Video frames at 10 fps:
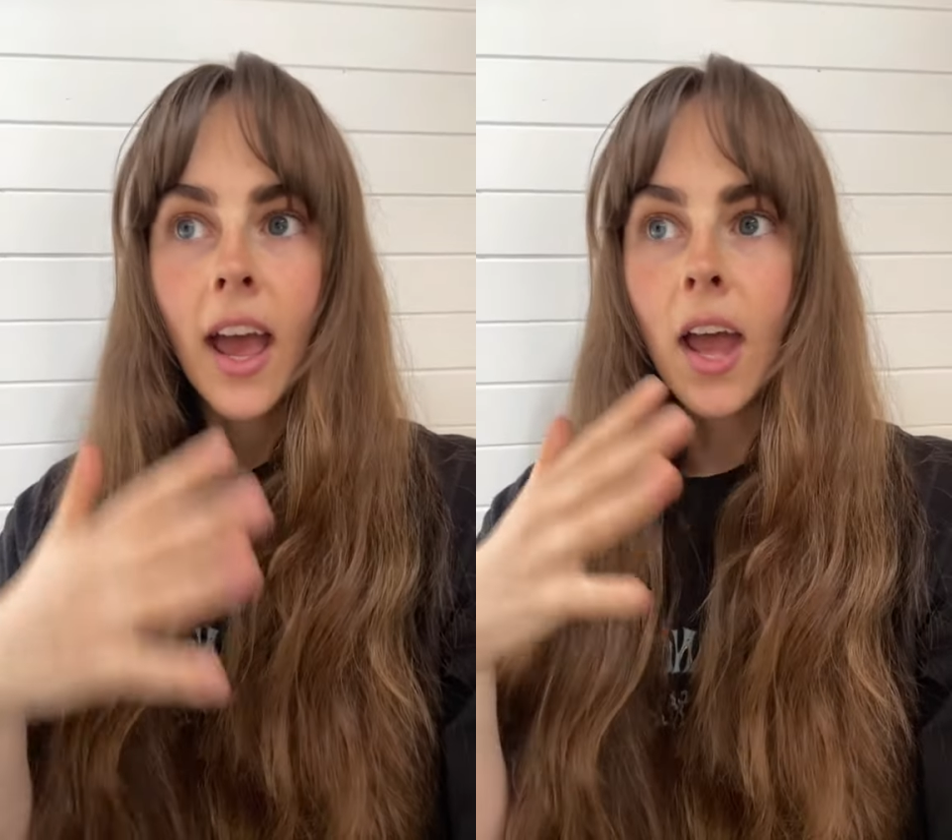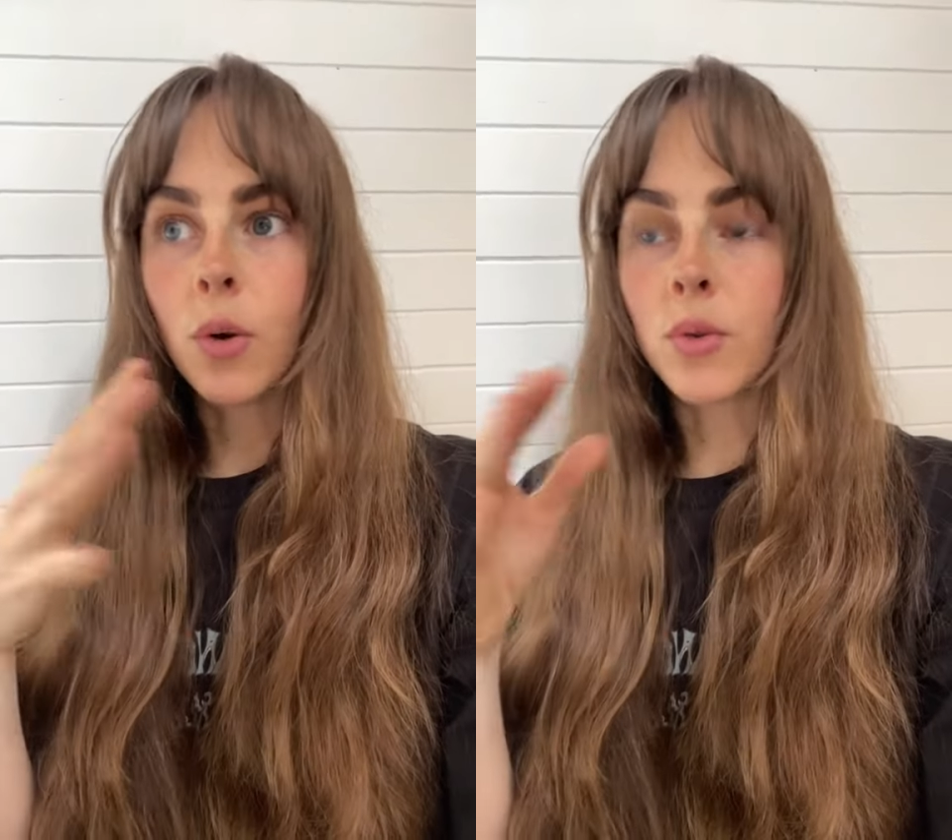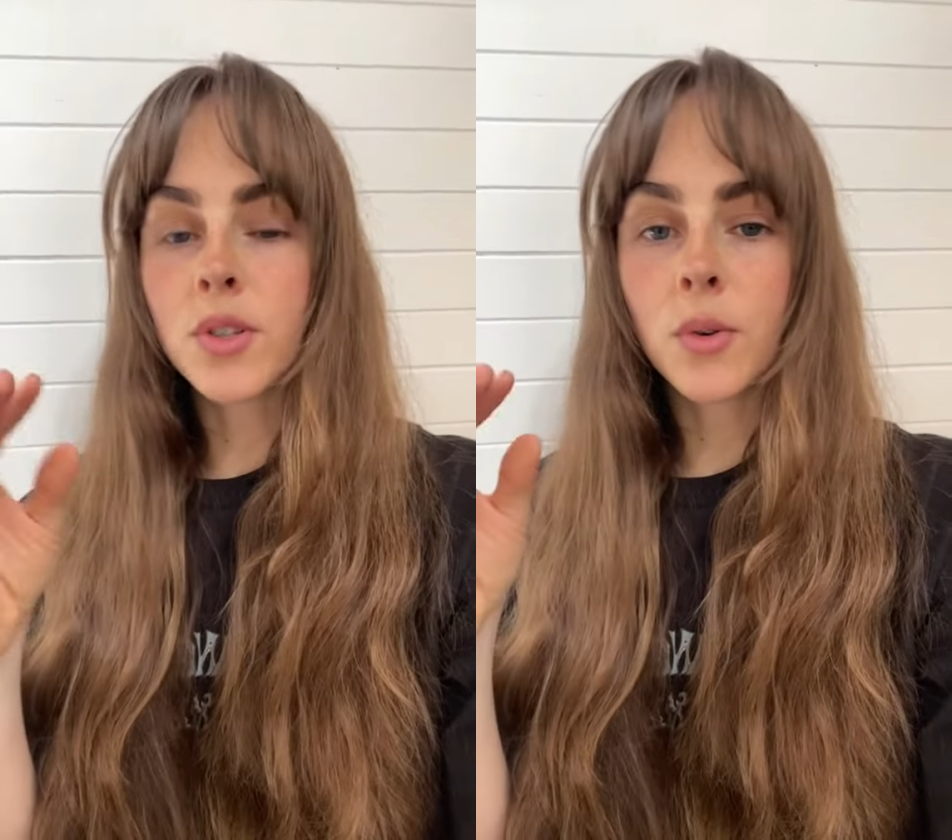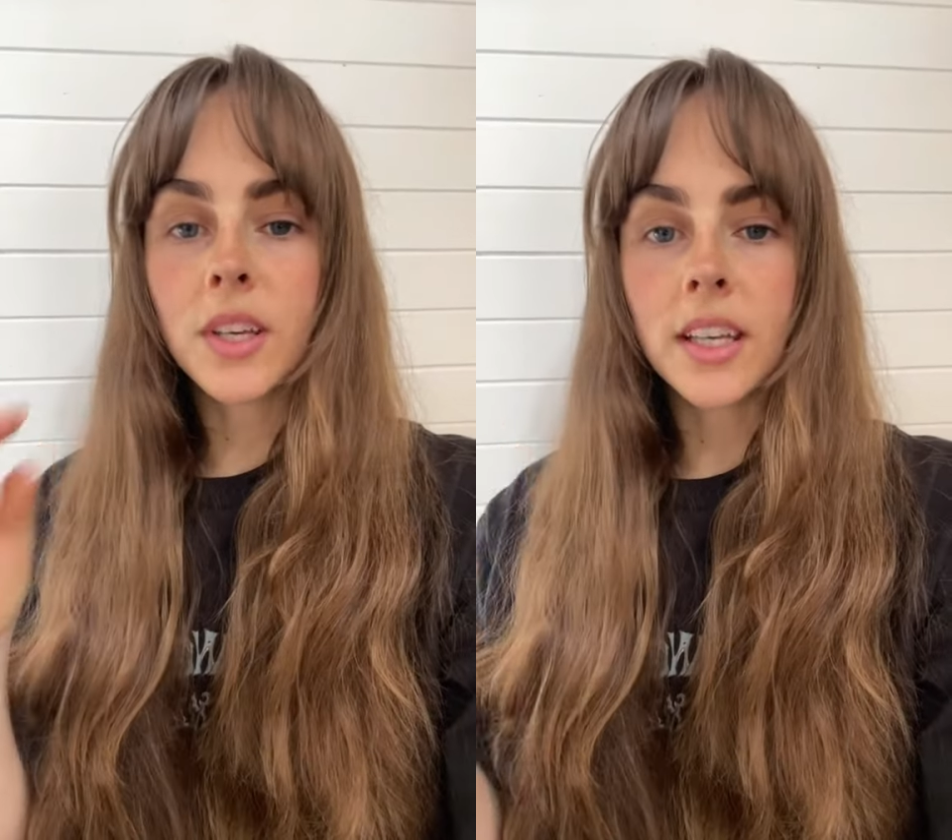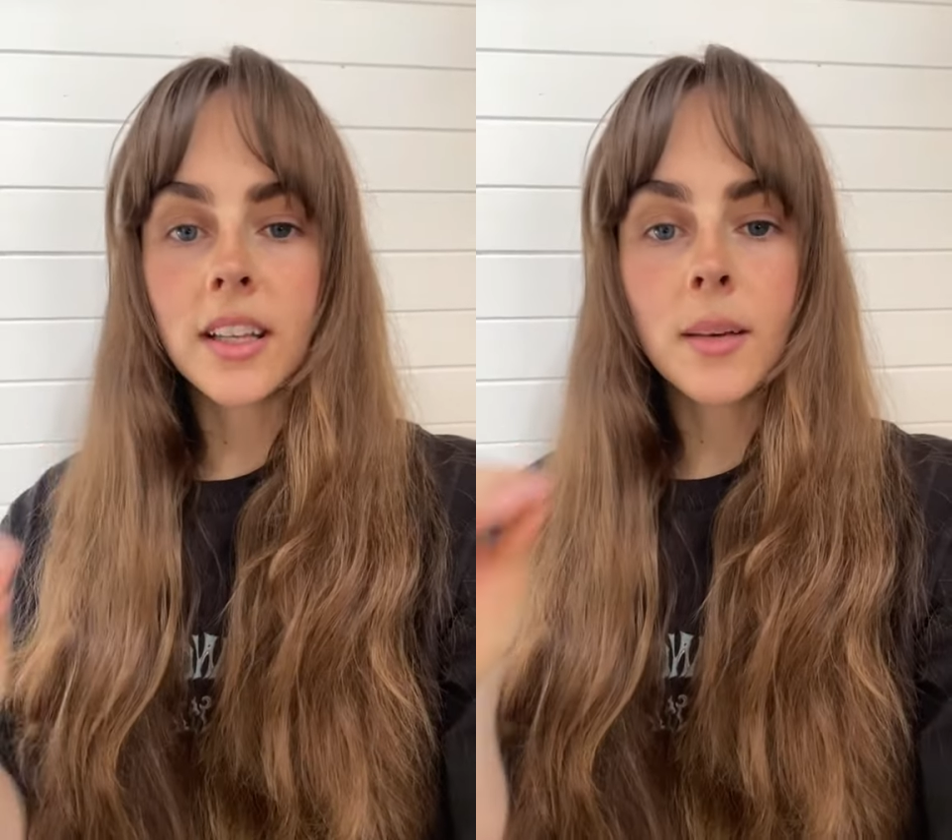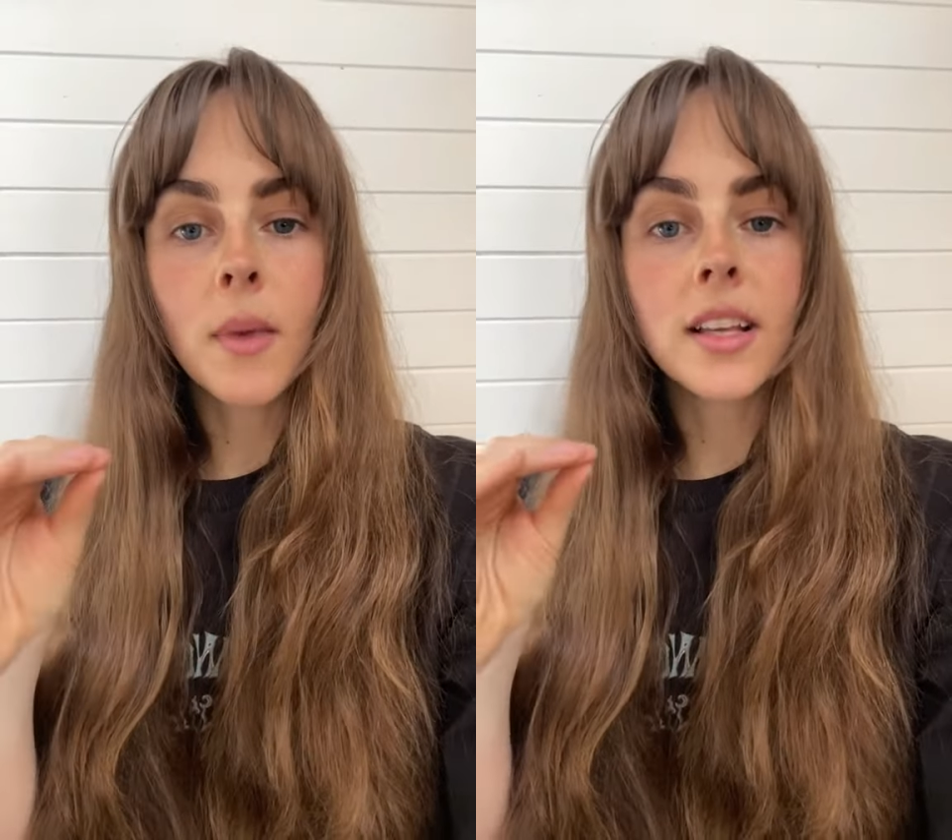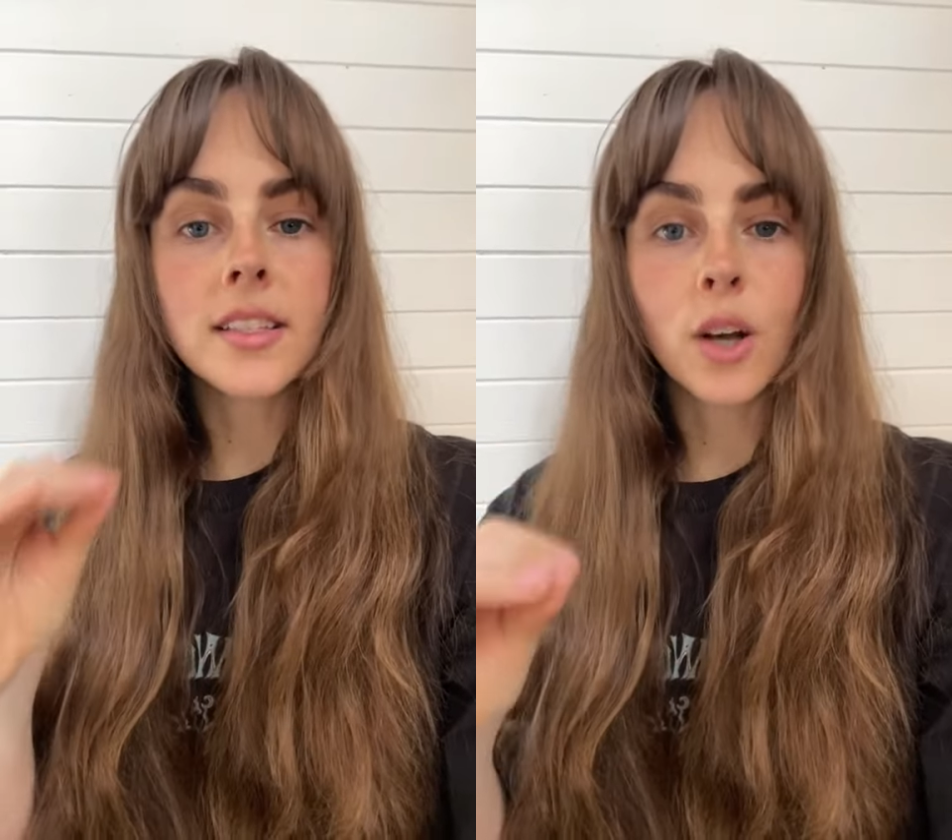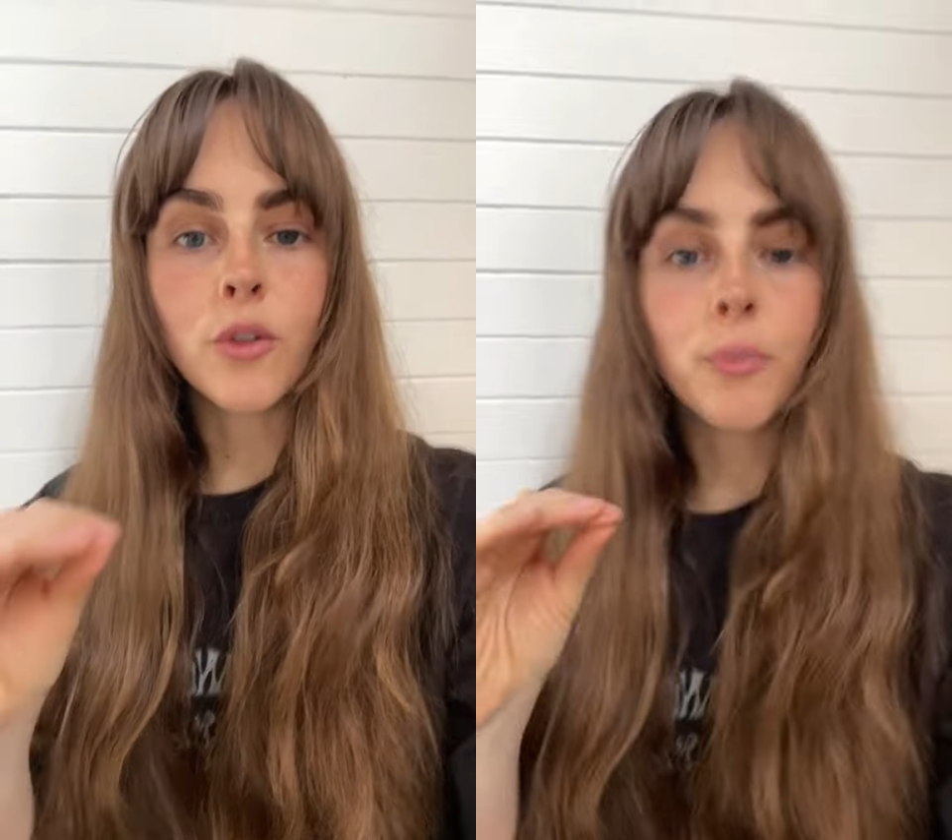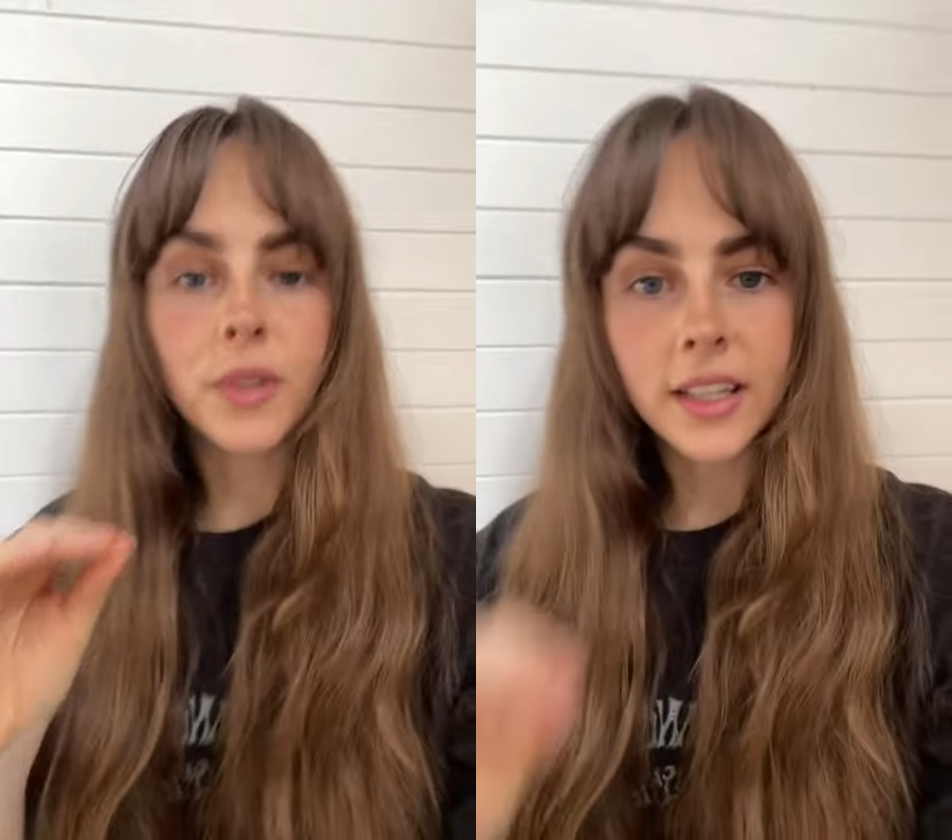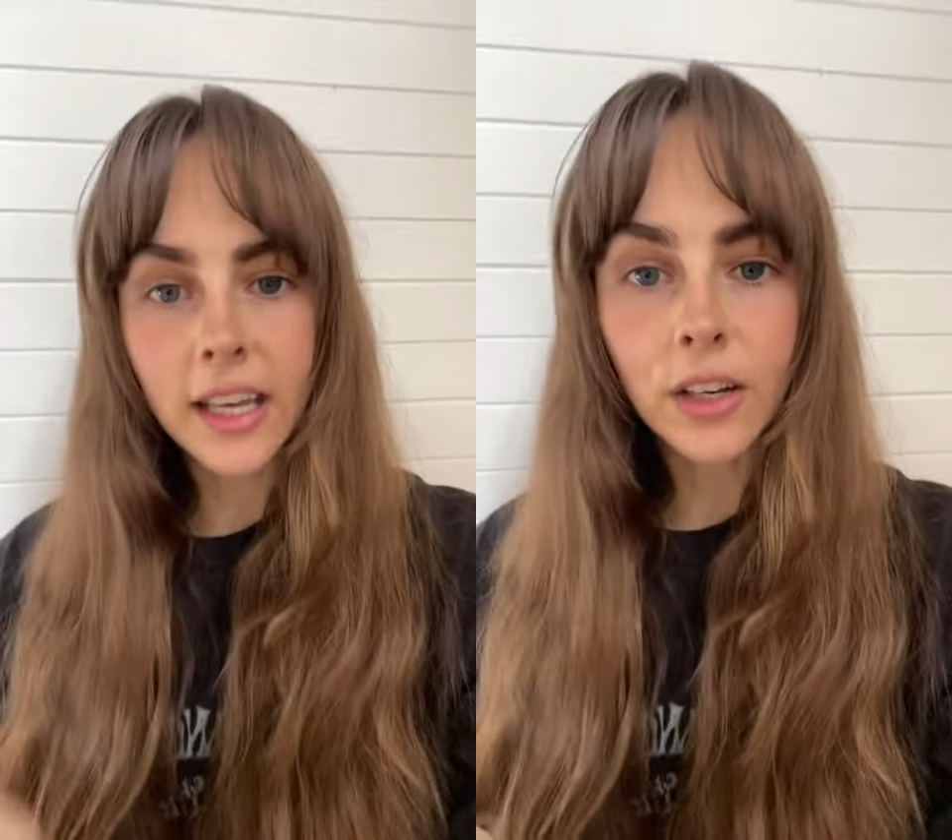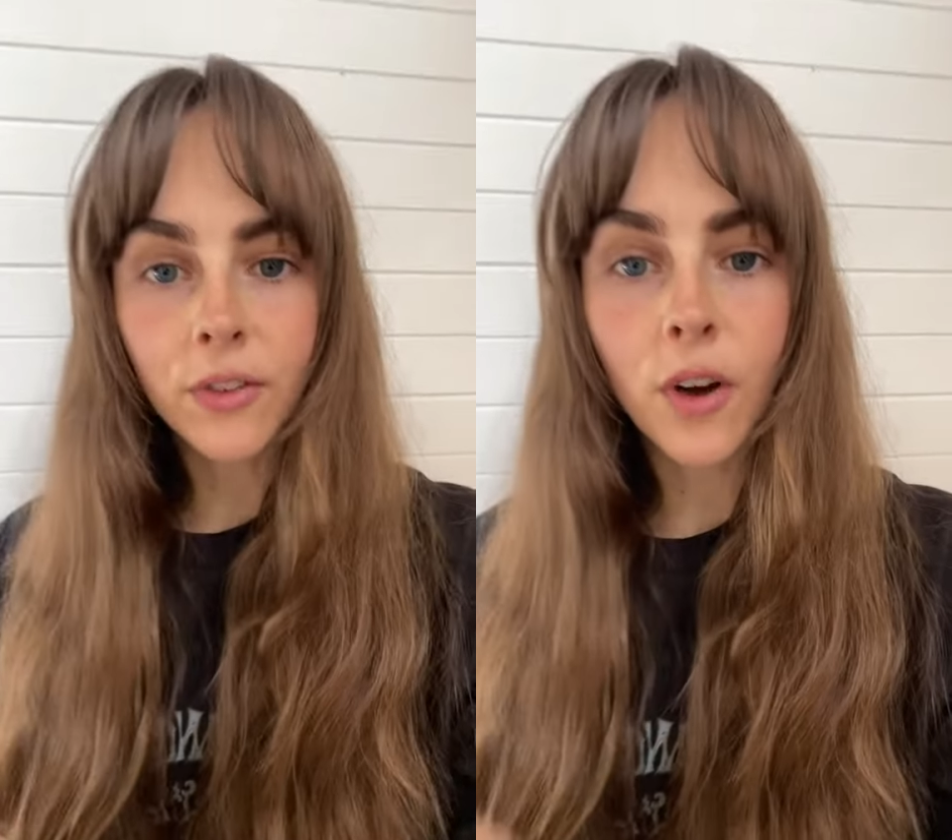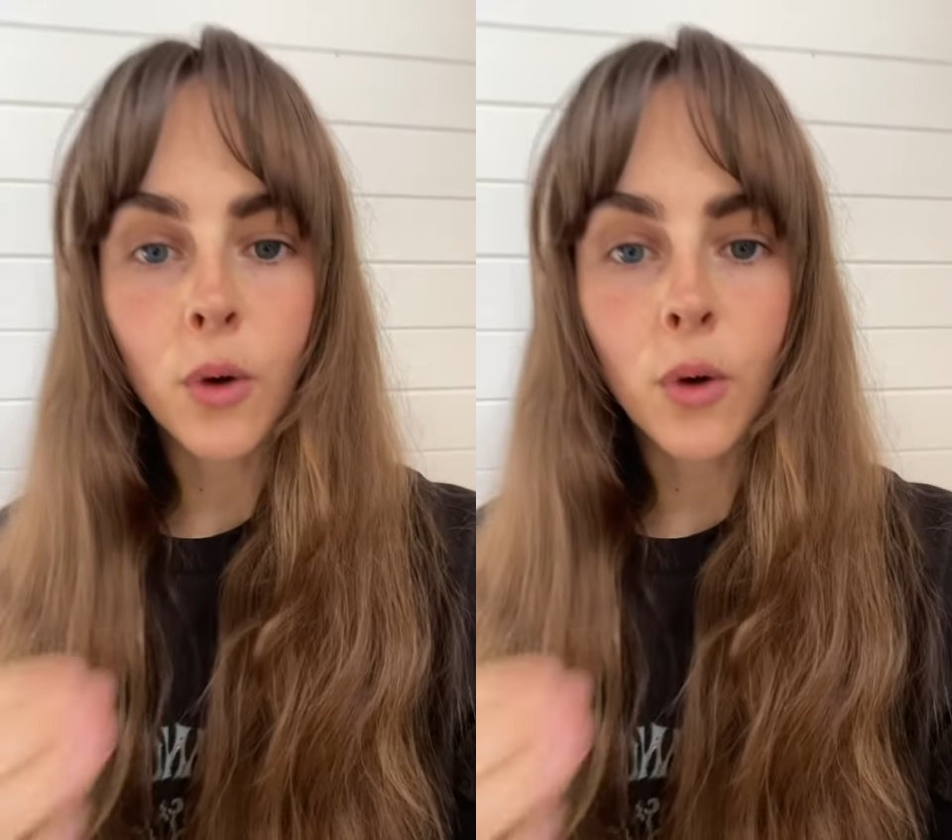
and also healing my self-belief